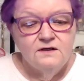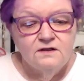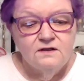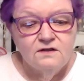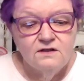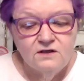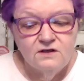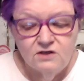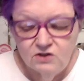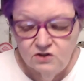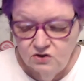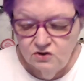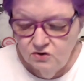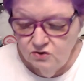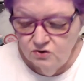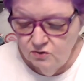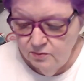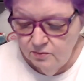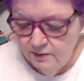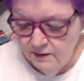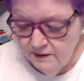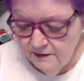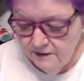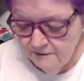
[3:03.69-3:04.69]
The
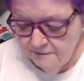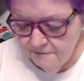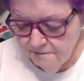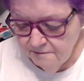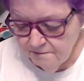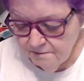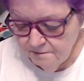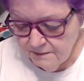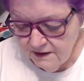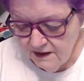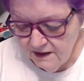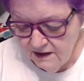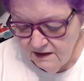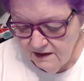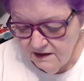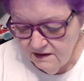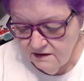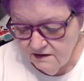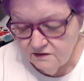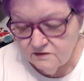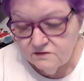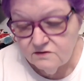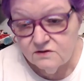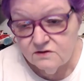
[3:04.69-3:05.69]
cube
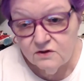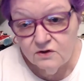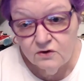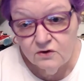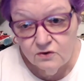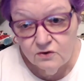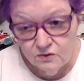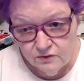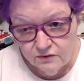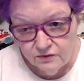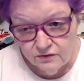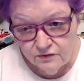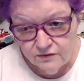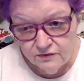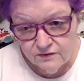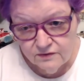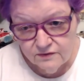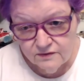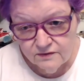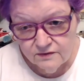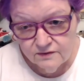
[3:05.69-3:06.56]
is earth.